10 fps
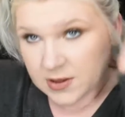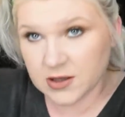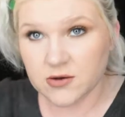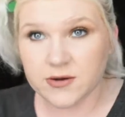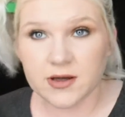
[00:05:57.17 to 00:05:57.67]

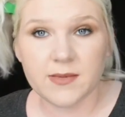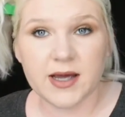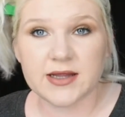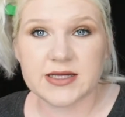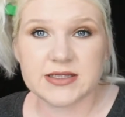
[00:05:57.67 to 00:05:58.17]
And you can
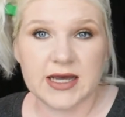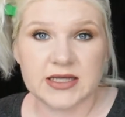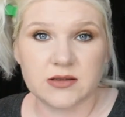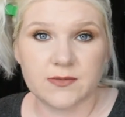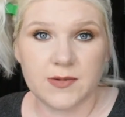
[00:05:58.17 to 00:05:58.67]
make this
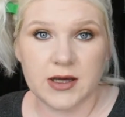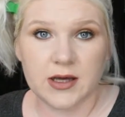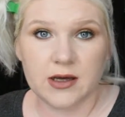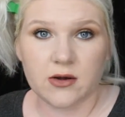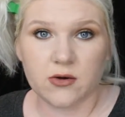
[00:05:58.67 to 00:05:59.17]
as
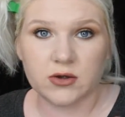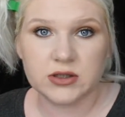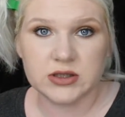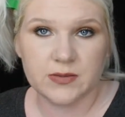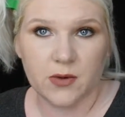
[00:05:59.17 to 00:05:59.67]
big
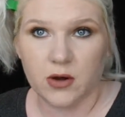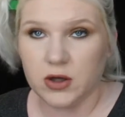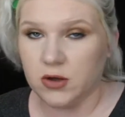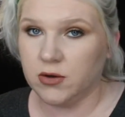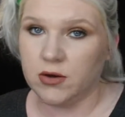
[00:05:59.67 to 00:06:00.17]
or small.
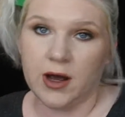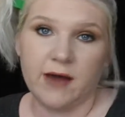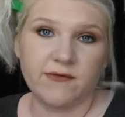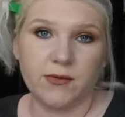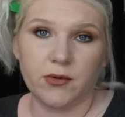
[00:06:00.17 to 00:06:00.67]
You do not
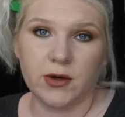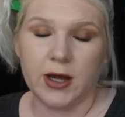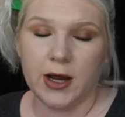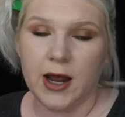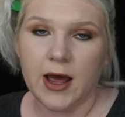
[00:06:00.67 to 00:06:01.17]
have to pull it
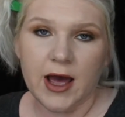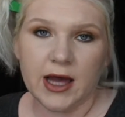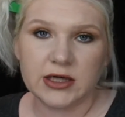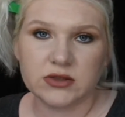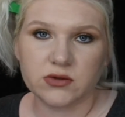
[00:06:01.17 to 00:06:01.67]
out.
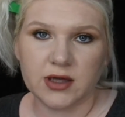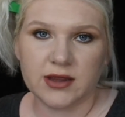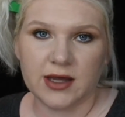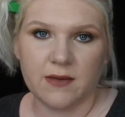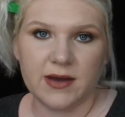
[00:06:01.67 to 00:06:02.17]
I just really
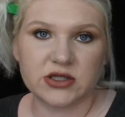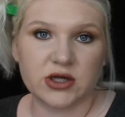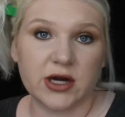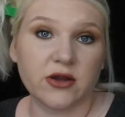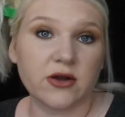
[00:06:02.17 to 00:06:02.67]
think it makes your hair